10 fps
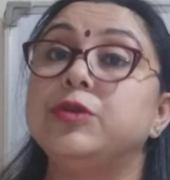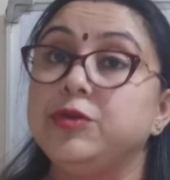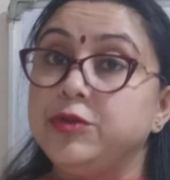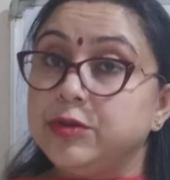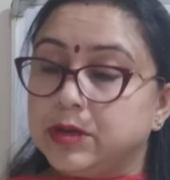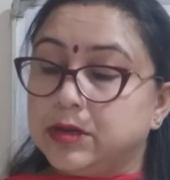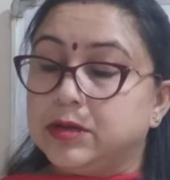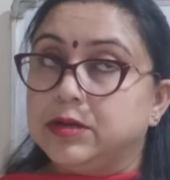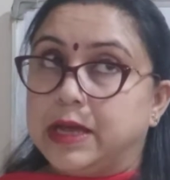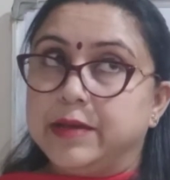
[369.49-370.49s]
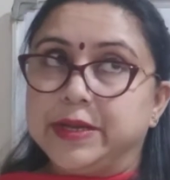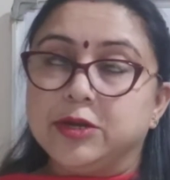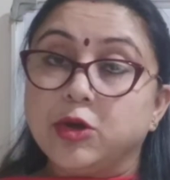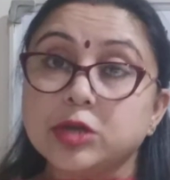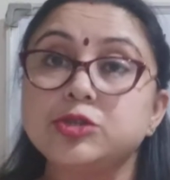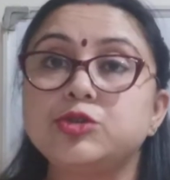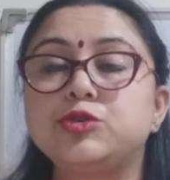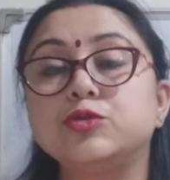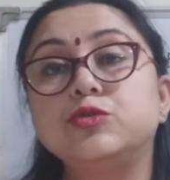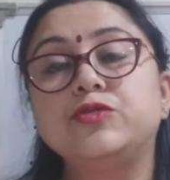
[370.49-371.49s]
not
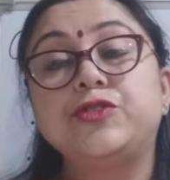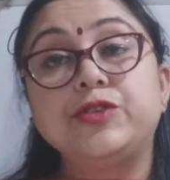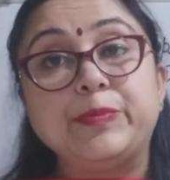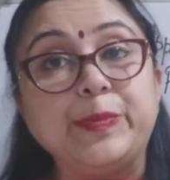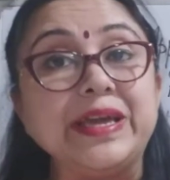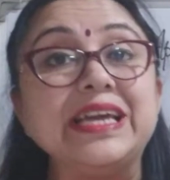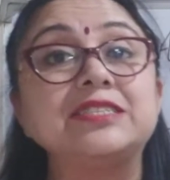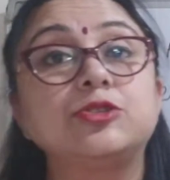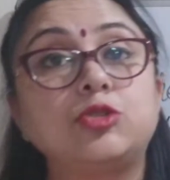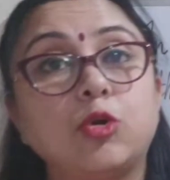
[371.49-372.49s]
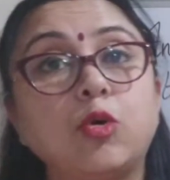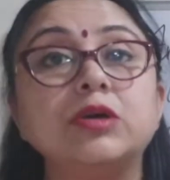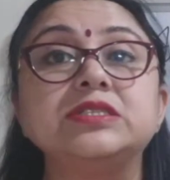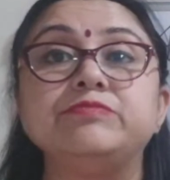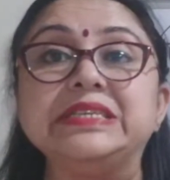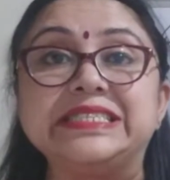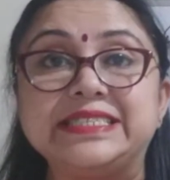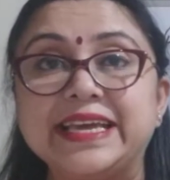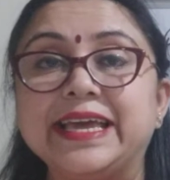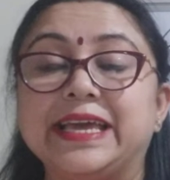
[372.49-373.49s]
to repeat those
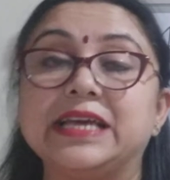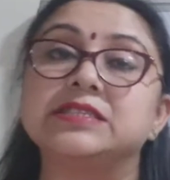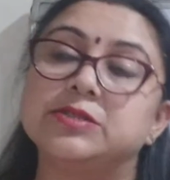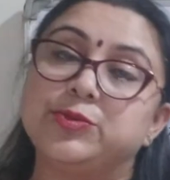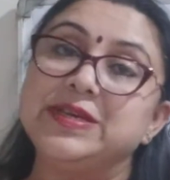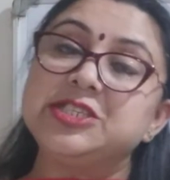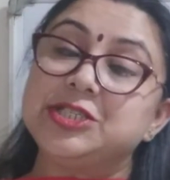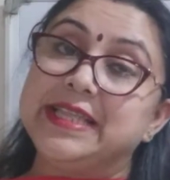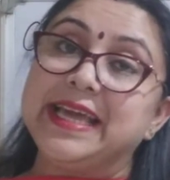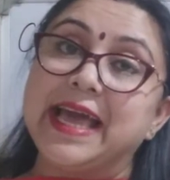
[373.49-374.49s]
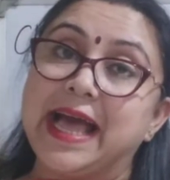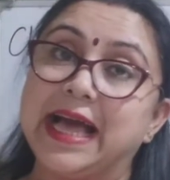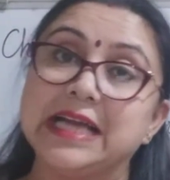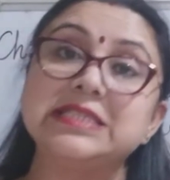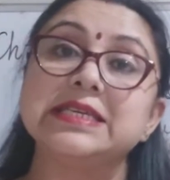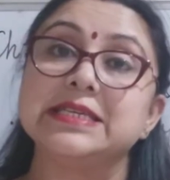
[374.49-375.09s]
mistakes which they had